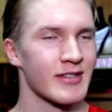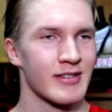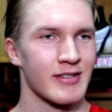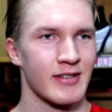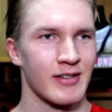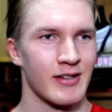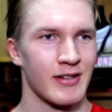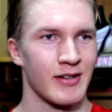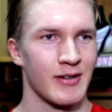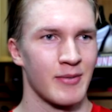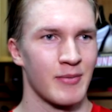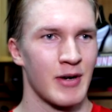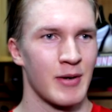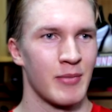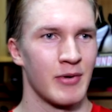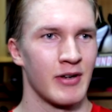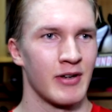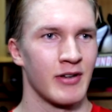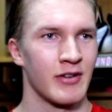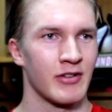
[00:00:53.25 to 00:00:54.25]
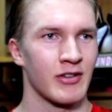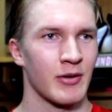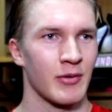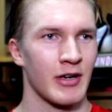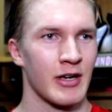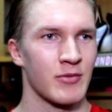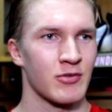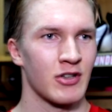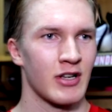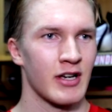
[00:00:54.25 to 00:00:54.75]
as maybe some
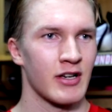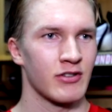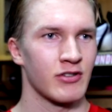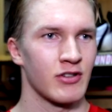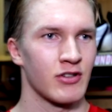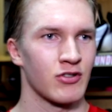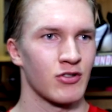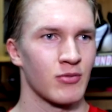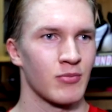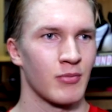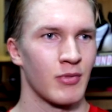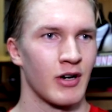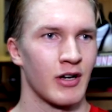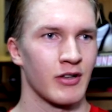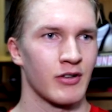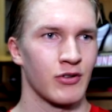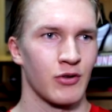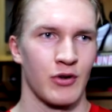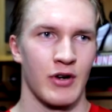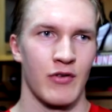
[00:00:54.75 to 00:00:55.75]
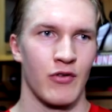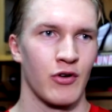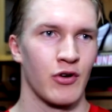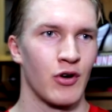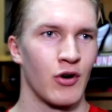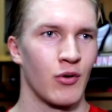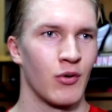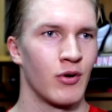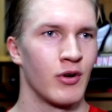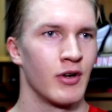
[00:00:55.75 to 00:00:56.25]
games last season, but you never
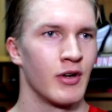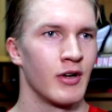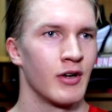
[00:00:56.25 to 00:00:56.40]
know.